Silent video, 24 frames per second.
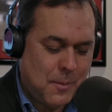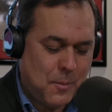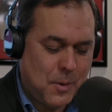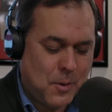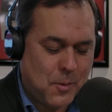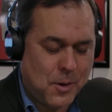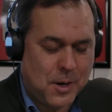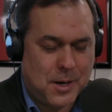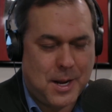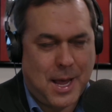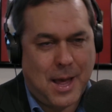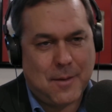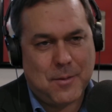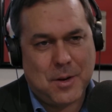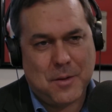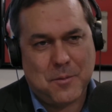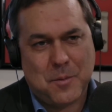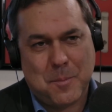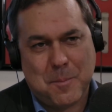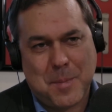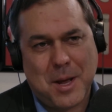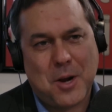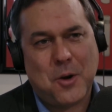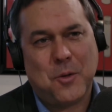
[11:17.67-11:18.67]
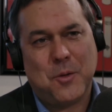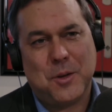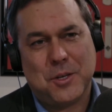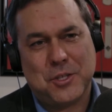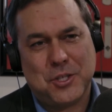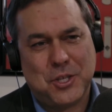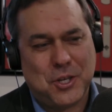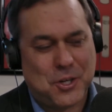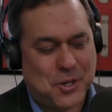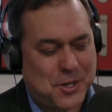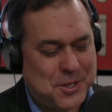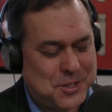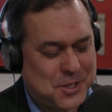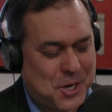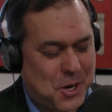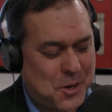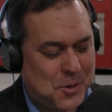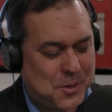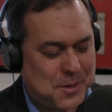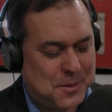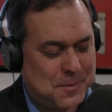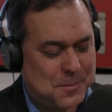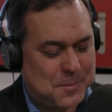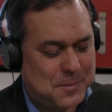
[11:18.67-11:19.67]
we were going to have it even better this year because
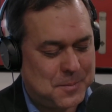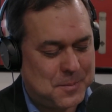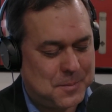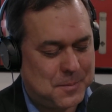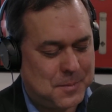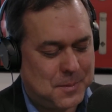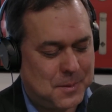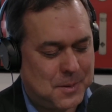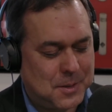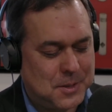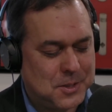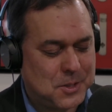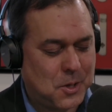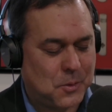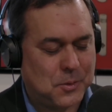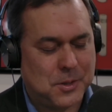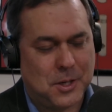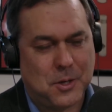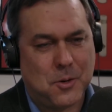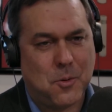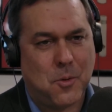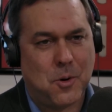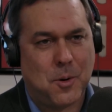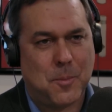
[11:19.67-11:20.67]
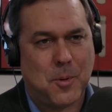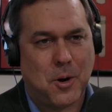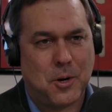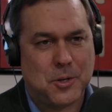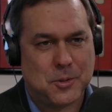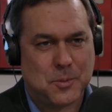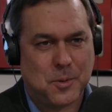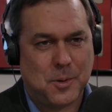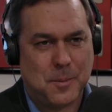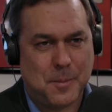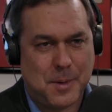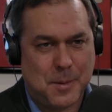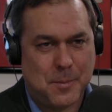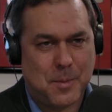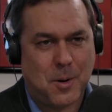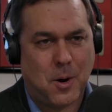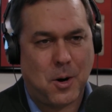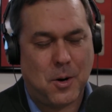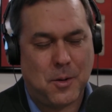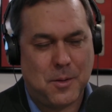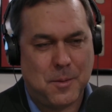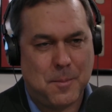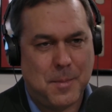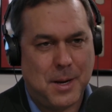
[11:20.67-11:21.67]
all the consulting corner partners were going to be
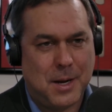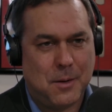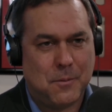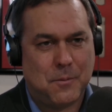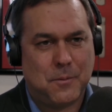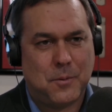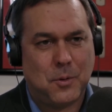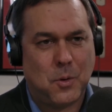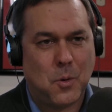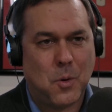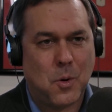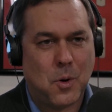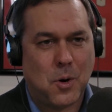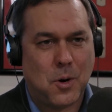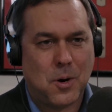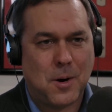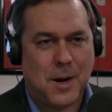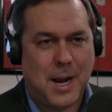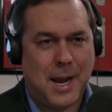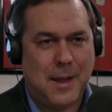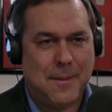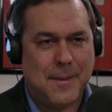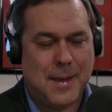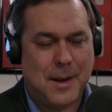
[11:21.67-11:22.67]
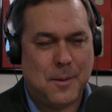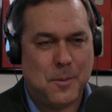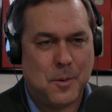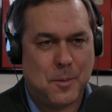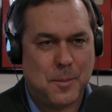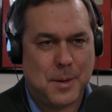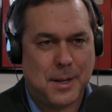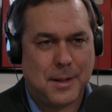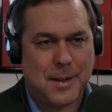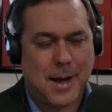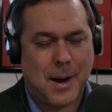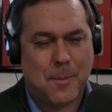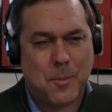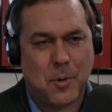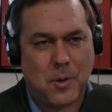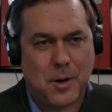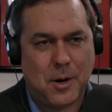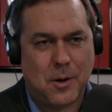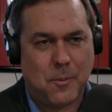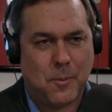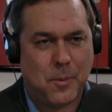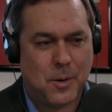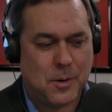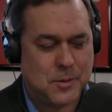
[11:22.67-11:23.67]
part of the main floor, and then there'll be a lot
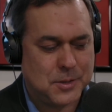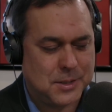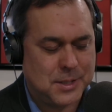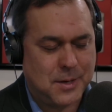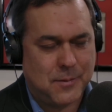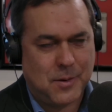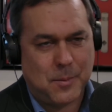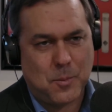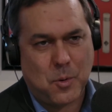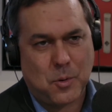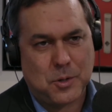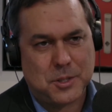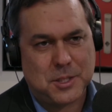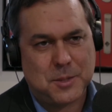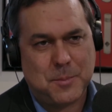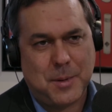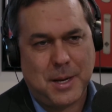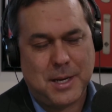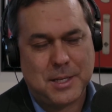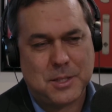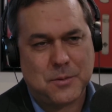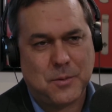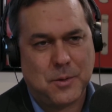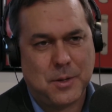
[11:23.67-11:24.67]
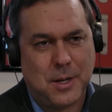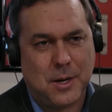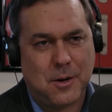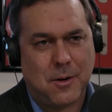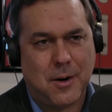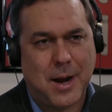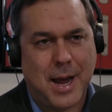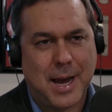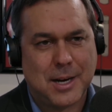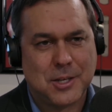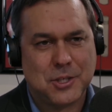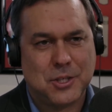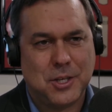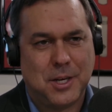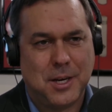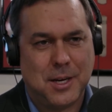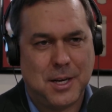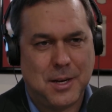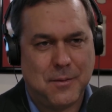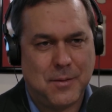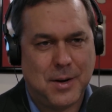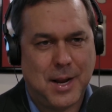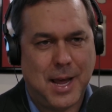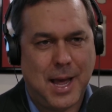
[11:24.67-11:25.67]
more. We were leaving more space for the interaction
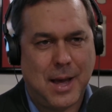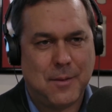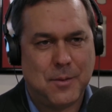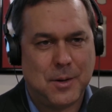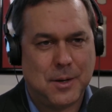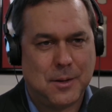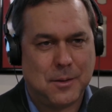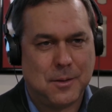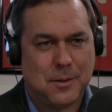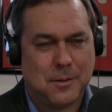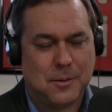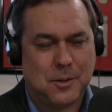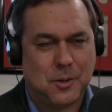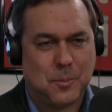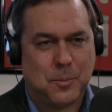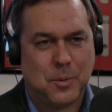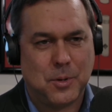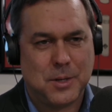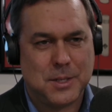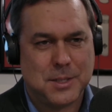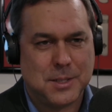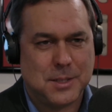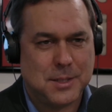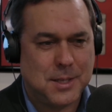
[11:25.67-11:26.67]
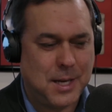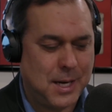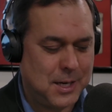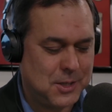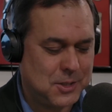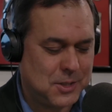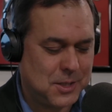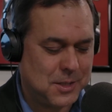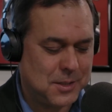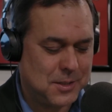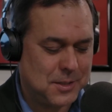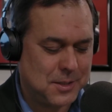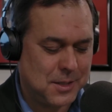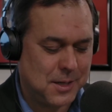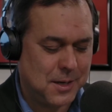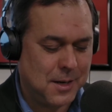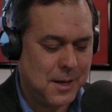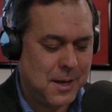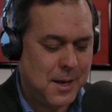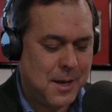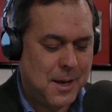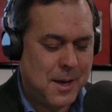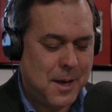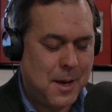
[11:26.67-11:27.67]
and even having the little presentations. But
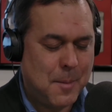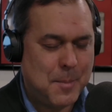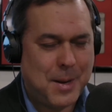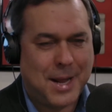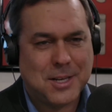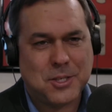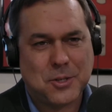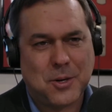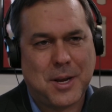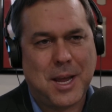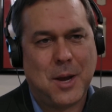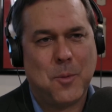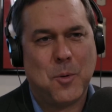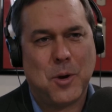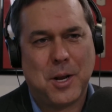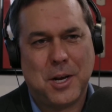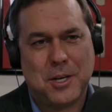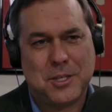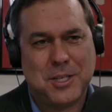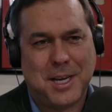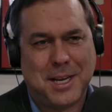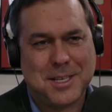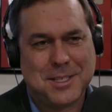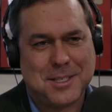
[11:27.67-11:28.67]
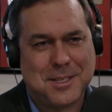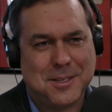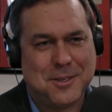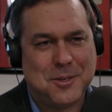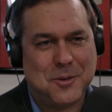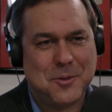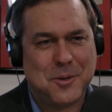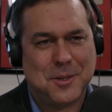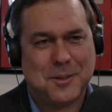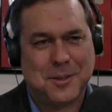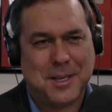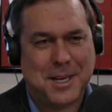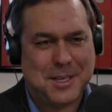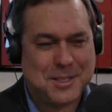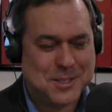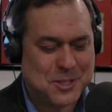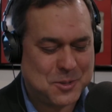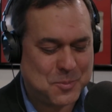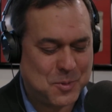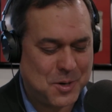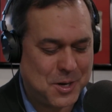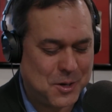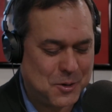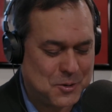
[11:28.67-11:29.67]
that's okay. We'll get a chance to do it late
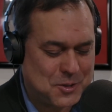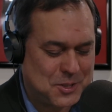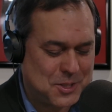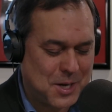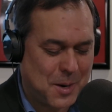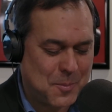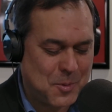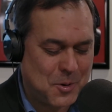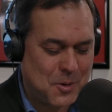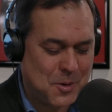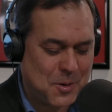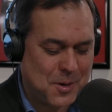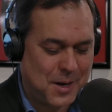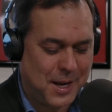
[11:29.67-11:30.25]
spring or summer.